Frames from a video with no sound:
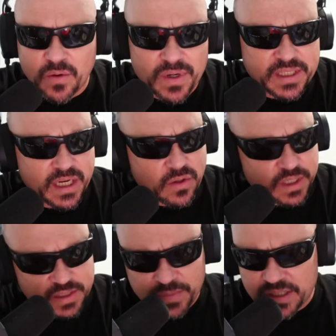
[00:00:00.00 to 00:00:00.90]
I want to see
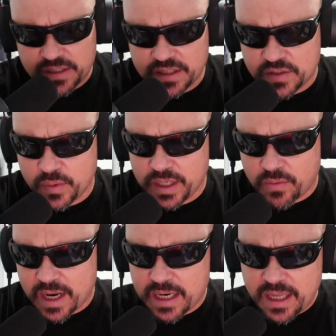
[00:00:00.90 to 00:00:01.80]
Chris Smith this week,
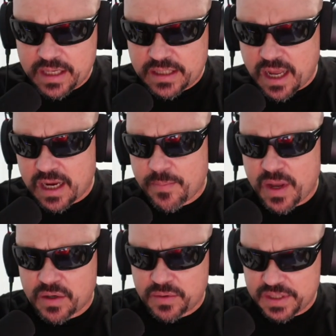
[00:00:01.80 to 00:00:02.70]
right? A lot of talk
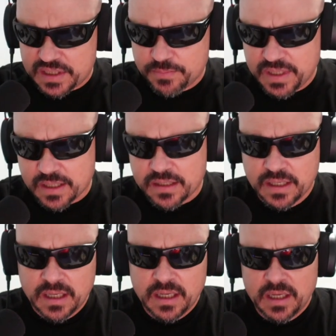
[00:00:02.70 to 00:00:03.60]
about Chris Smith.
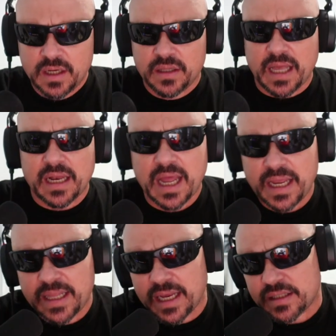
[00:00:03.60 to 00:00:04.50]

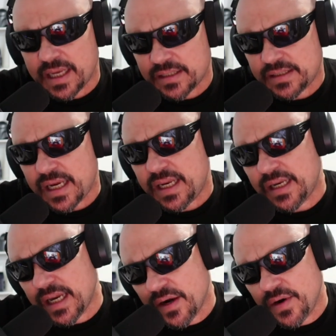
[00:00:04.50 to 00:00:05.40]
That
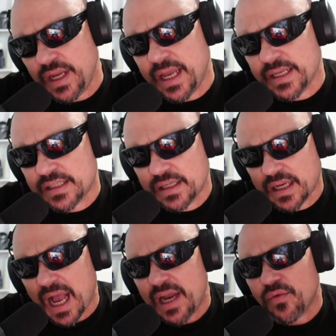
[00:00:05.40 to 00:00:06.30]
secondary has
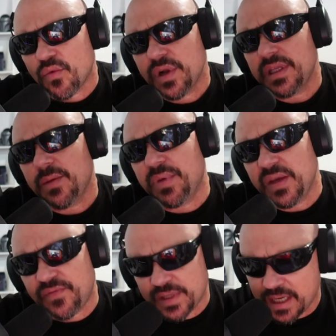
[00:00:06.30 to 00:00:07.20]
gotten really
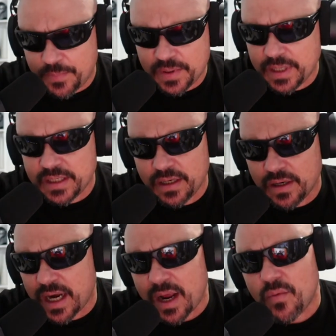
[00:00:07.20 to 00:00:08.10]
beefed up, and, you know,
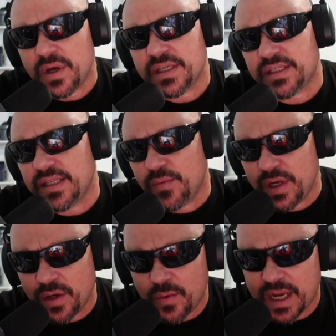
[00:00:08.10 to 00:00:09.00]
and I want to see that. We
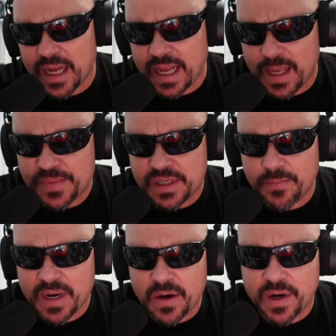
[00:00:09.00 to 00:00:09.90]
know we got Epps and
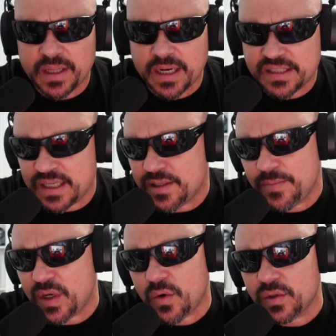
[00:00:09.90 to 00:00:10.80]
Merrick that seem to
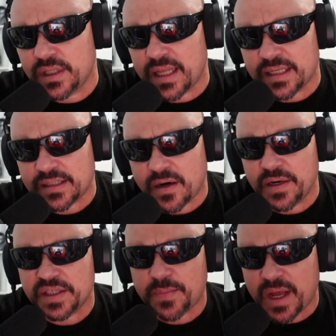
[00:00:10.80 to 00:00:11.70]
be holding that
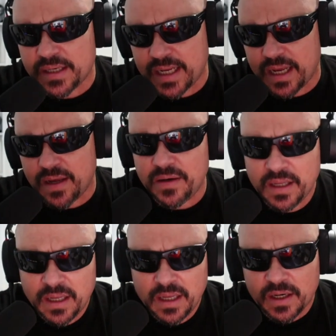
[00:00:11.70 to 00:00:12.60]
starting spot down.
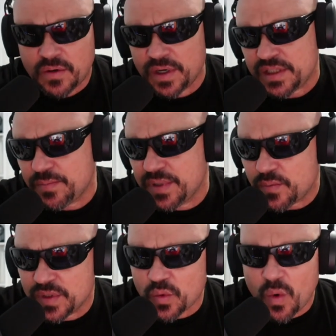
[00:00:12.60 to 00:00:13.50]
Chris Smith
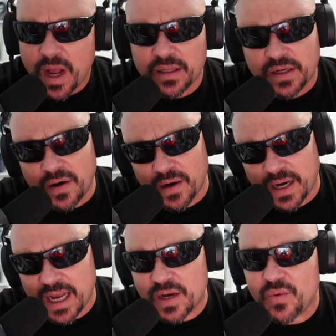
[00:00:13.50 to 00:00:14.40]
was a wild card. I
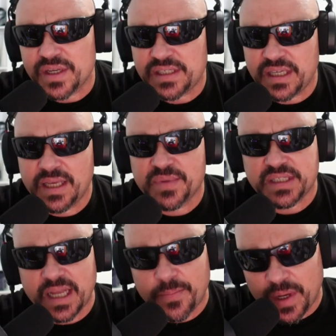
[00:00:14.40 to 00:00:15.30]
kind of want to see him
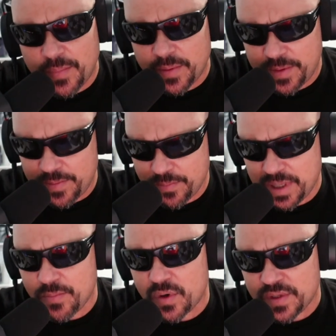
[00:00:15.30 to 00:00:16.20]
step up a
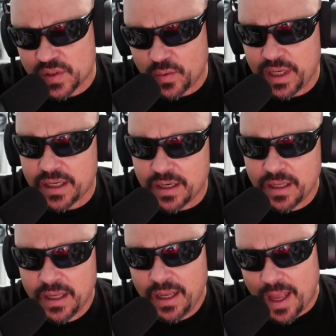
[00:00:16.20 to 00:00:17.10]
bit more this week and
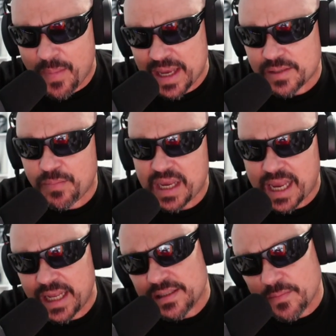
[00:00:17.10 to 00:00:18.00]
make some big
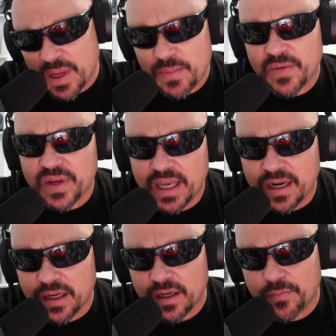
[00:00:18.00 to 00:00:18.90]
hits and maybe even get a
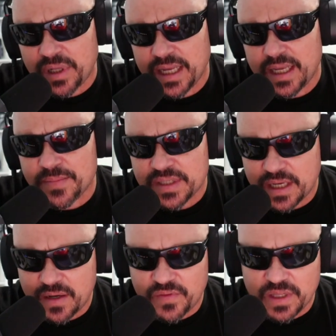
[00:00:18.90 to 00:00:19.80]
good play himself.